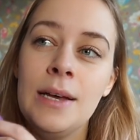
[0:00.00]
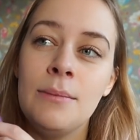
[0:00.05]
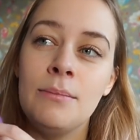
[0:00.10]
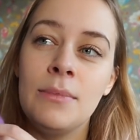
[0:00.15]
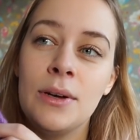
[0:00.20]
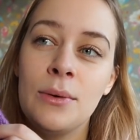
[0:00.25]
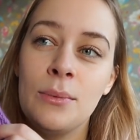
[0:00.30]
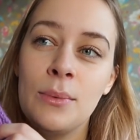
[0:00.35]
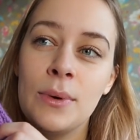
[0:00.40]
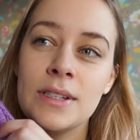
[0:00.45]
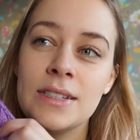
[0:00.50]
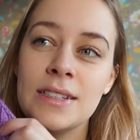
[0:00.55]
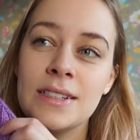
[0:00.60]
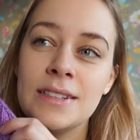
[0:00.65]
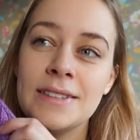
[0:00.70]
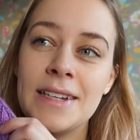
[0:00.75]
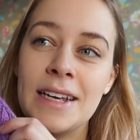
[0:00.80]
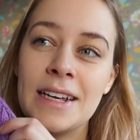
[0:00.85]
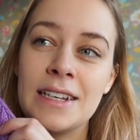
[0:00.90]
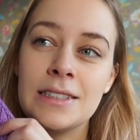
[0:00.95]
but it
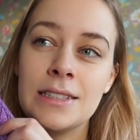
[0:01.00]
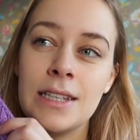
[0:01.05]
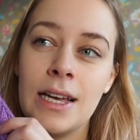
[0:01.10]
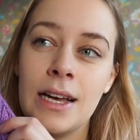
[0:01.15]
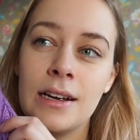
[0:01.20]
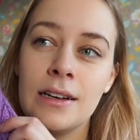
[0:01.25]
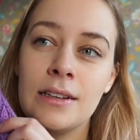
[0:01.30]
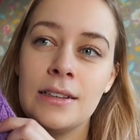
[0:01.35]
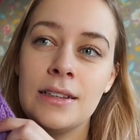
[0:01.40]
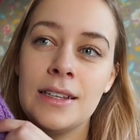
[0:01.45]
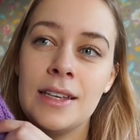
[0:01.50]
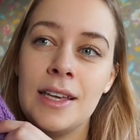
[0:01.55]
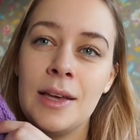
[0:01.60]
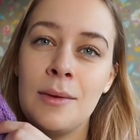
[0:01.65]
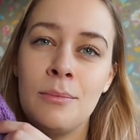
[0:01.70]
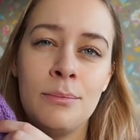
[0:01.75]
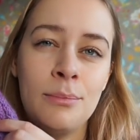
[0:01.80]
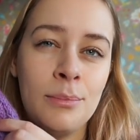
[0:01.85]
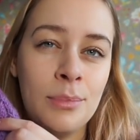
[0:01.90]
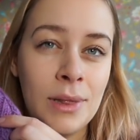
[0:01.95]
wasn't exactly a
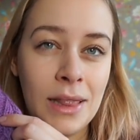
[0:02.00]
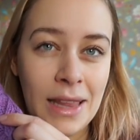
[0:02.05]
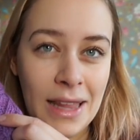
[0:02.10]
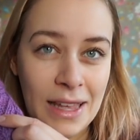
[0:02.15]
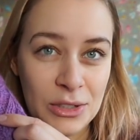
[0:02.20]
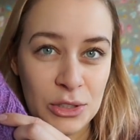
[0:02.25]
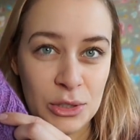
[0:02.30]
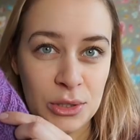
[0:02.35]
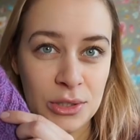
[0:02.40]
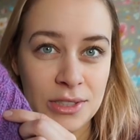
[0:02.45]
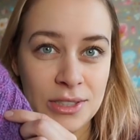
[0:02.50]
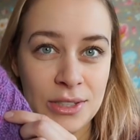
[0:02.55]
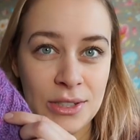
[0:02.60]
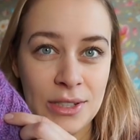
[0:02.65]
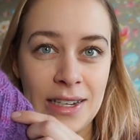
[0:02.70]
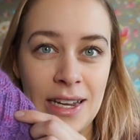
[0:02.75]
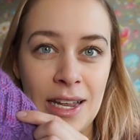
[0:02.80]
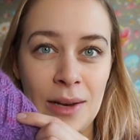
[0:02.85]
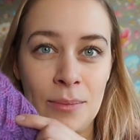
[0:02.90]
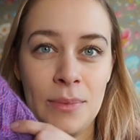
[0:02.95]
pleasure to
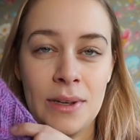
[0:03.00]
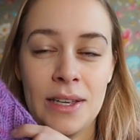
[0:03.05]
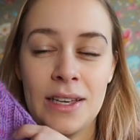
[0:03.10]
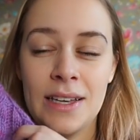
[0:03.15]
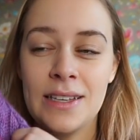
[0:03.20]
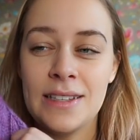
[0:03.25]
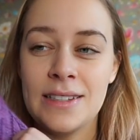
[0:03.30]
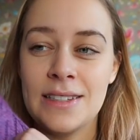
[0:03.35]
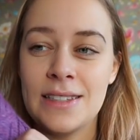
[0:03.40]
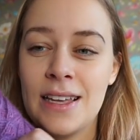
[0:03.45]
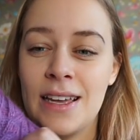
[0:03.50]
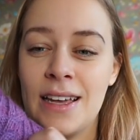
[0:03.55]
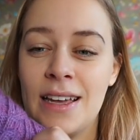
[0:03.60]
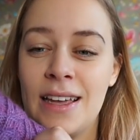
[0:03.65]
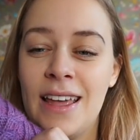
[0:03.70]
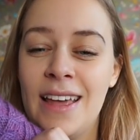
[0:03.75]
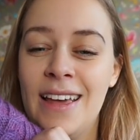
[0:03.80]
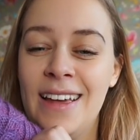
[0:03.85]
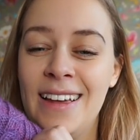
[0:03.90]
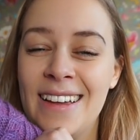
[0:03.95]
knit because
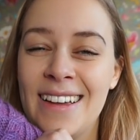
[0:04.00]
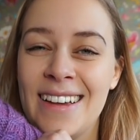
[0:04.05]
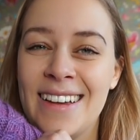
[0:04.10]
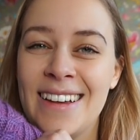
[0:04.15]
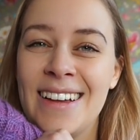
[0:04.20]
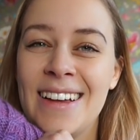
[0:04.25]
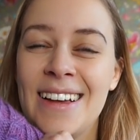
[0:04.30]
I